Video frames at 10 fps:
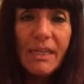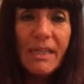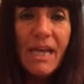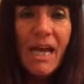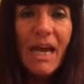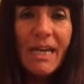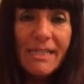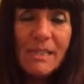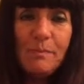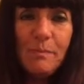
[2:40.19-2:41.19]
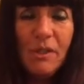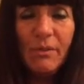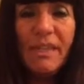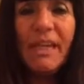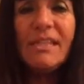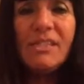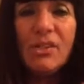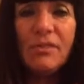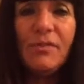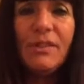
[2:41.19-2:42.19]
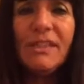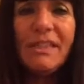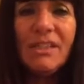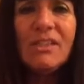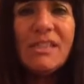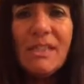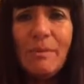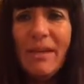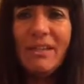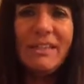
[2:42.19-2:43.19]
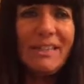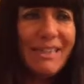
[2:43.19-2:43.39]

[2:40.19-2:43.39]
And I, you know, and then I started feeling guilty about it.